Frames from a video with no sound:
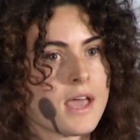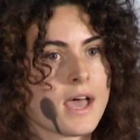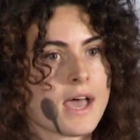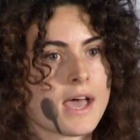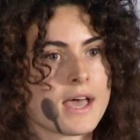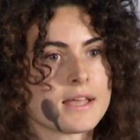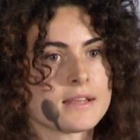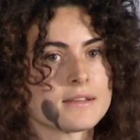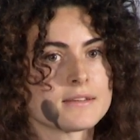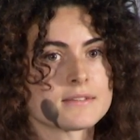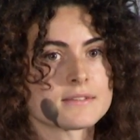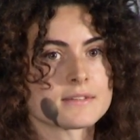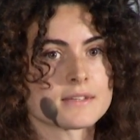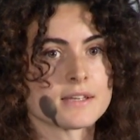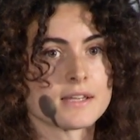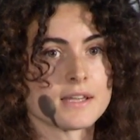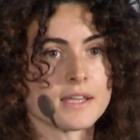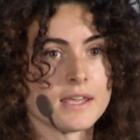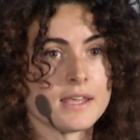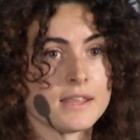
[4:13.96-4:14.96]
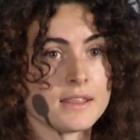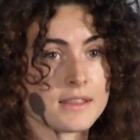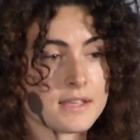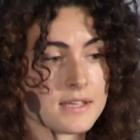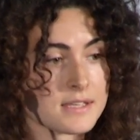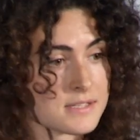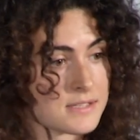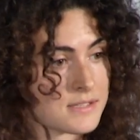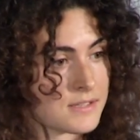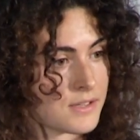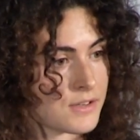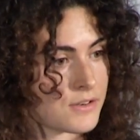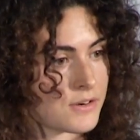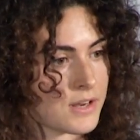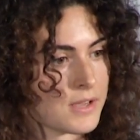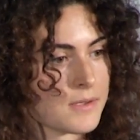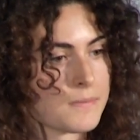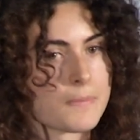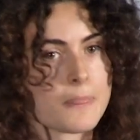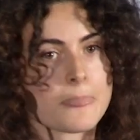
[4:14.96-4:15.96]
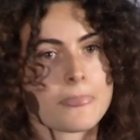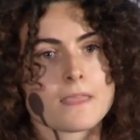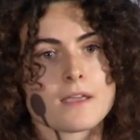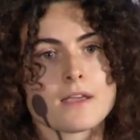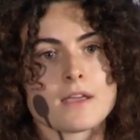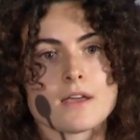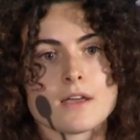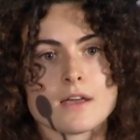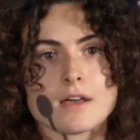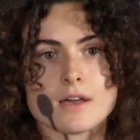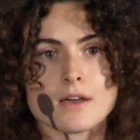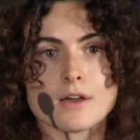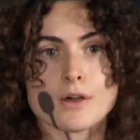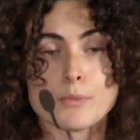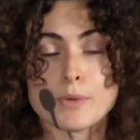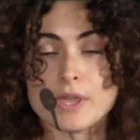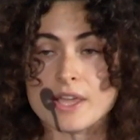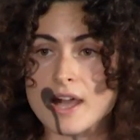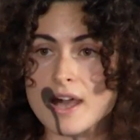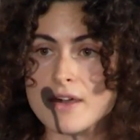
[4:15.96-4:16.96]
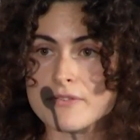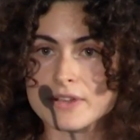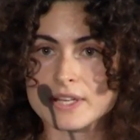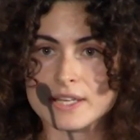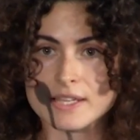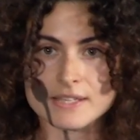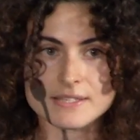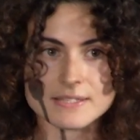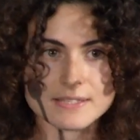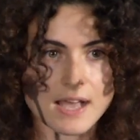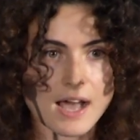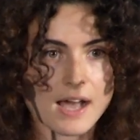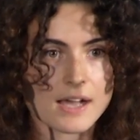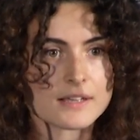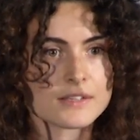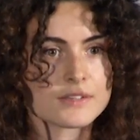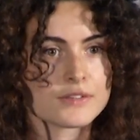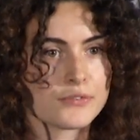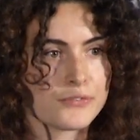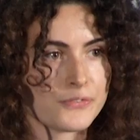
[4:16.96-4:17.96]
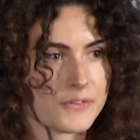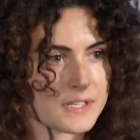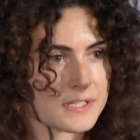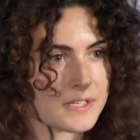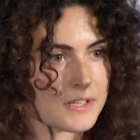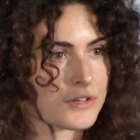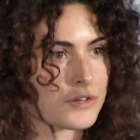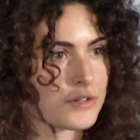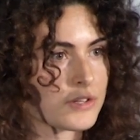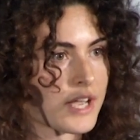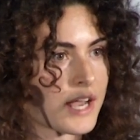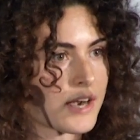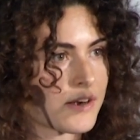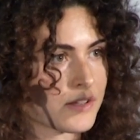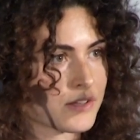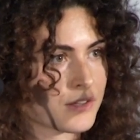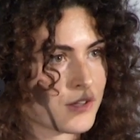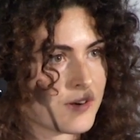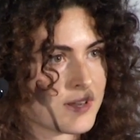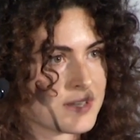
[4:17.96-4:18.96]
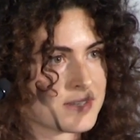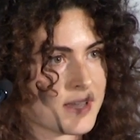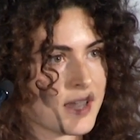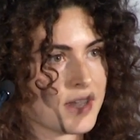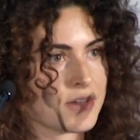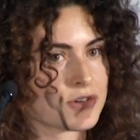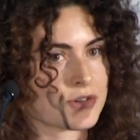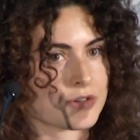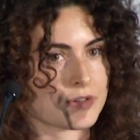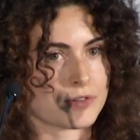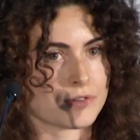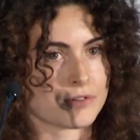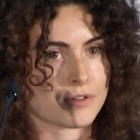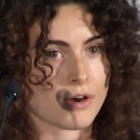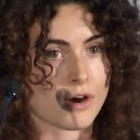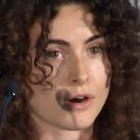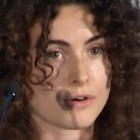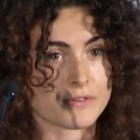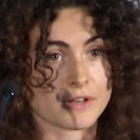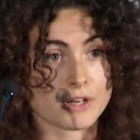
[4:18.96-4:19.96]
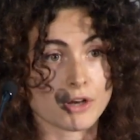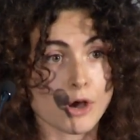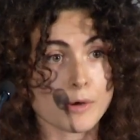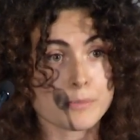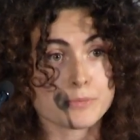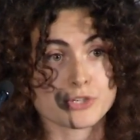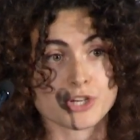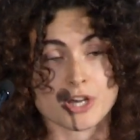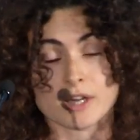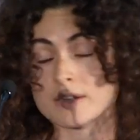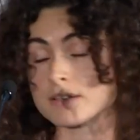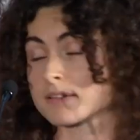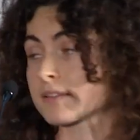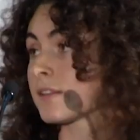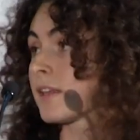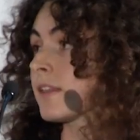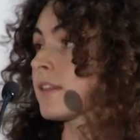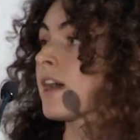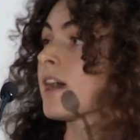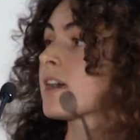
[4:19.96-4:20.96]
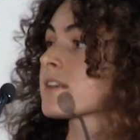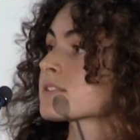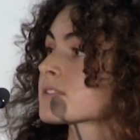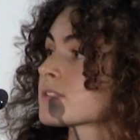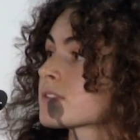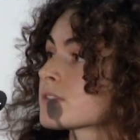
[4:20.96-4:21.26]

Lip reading: And in this theory, we have an exact physical characterization of an object that has